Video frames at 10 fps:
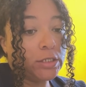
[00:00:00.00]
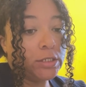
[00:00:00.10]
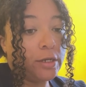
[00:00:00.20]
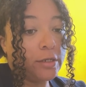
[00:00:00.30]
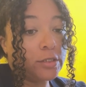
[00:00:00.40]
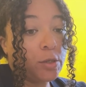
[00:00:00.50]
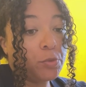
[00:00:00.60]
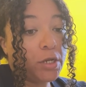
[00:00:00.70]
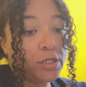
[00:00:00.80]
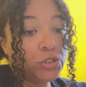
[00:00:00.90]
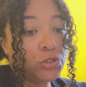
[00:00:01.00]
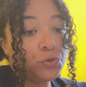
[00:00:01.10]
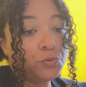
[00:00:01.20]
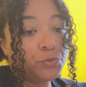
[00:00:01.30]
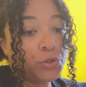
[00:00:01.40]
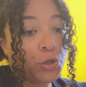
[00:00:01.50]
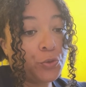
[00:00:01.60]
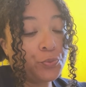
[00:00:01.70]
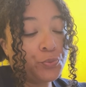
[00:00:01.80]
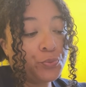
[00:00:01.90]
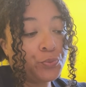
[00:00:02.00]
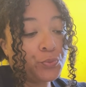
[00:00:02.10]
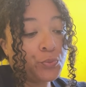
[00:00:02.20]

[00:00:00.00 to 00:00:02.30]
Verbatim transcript: the next couple days too. So